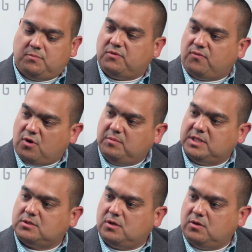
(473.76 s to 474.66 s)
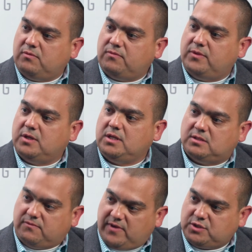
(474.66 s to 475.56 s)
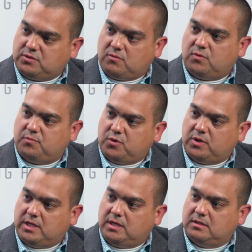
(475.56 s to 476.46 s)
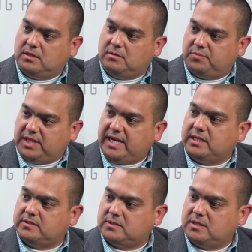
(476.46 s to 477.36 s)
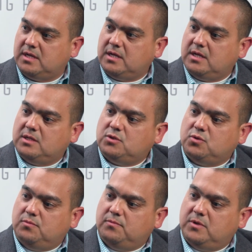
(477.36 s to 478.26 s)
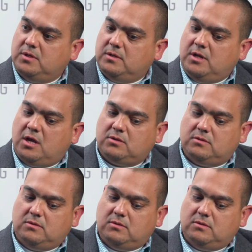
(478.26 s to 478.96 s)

performance of the intervention that we're putting in place to not